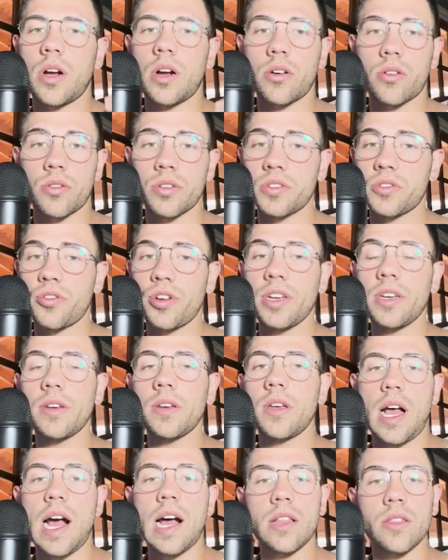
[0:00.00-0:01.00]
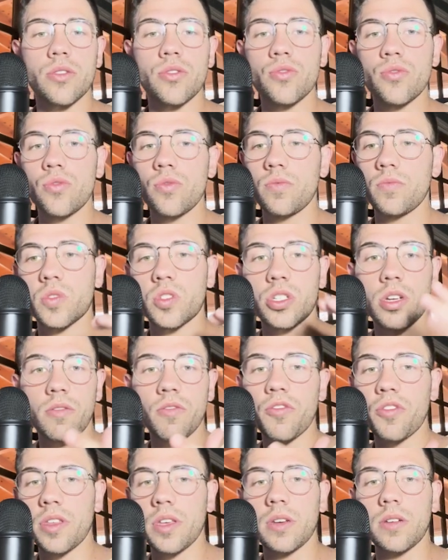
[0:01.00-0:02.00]
or a string and do
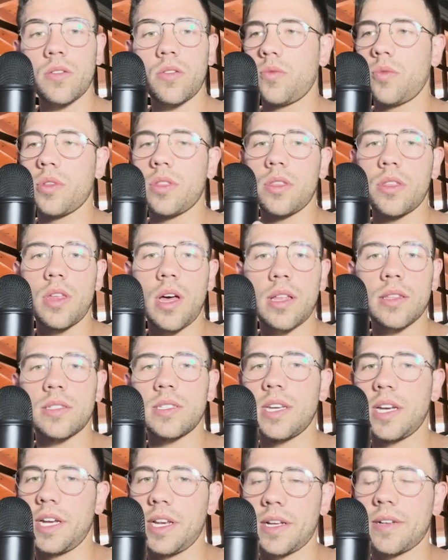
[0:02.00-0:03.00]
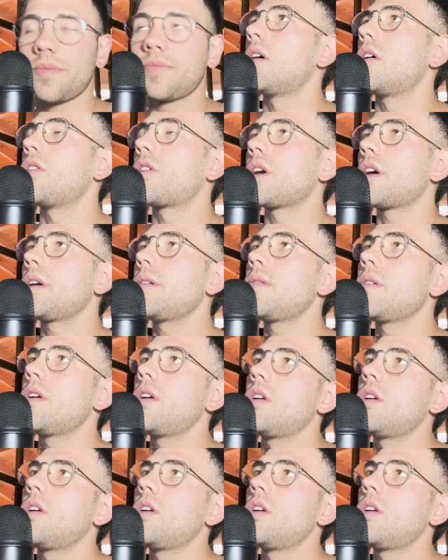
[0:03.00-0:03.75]
something with that data. Okay,